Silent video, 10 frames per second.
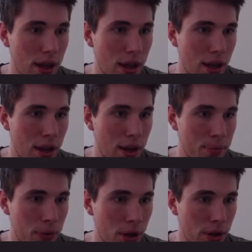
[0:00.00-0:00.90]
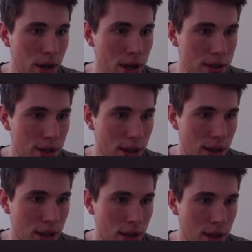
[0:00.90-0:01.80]
All right, and
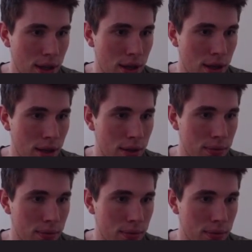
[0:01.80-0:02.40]
then